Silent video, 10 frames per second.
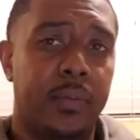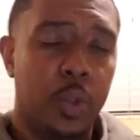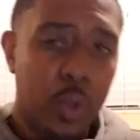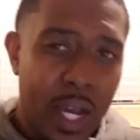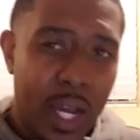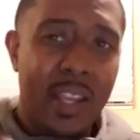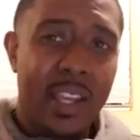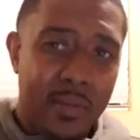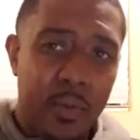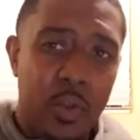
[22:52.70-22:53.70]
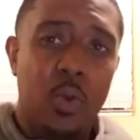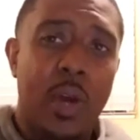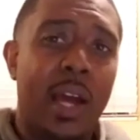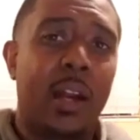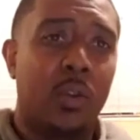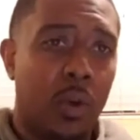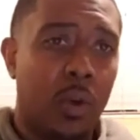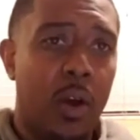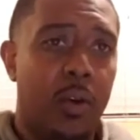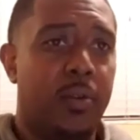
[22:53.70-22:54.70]
You gotta you gotta
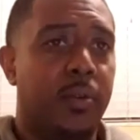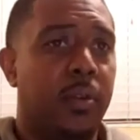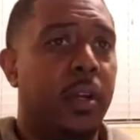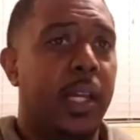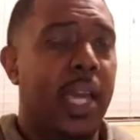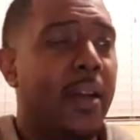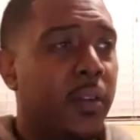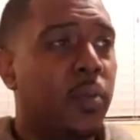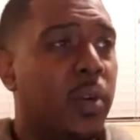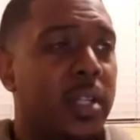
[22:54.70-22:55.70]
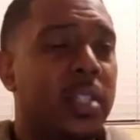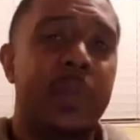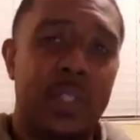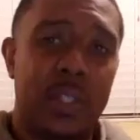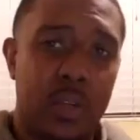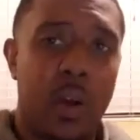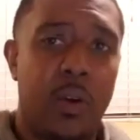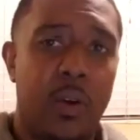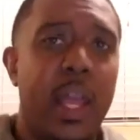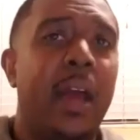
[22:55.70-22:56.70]
grow. Everyone is meant to
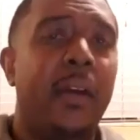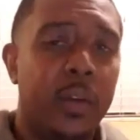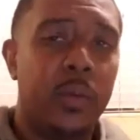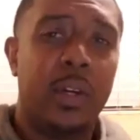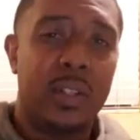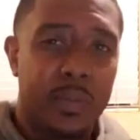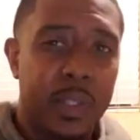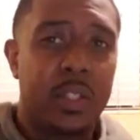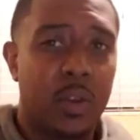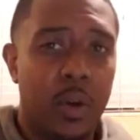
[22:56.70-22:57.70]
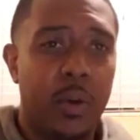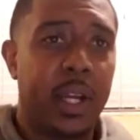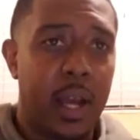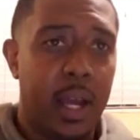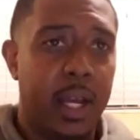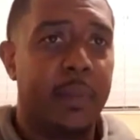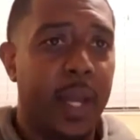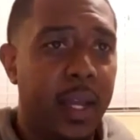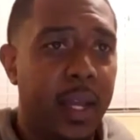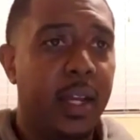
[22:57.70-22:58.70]
grow. Everyone is meant to grow in God.
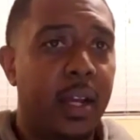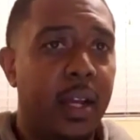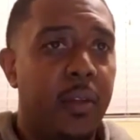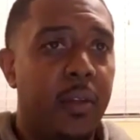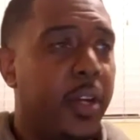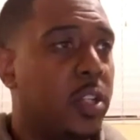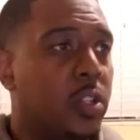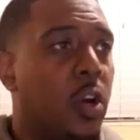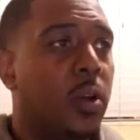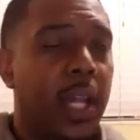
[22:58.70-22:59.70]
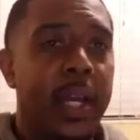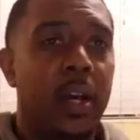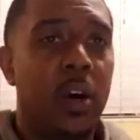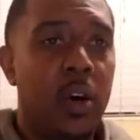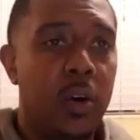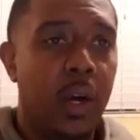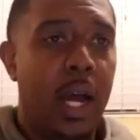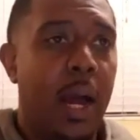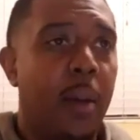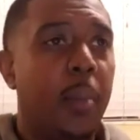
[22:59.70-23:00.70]
Amen. There's no like, oh,
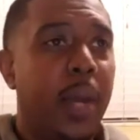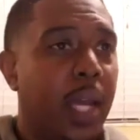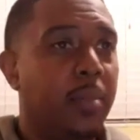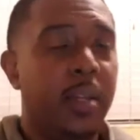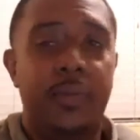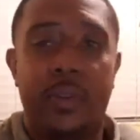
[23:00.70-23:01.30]
I'm a baby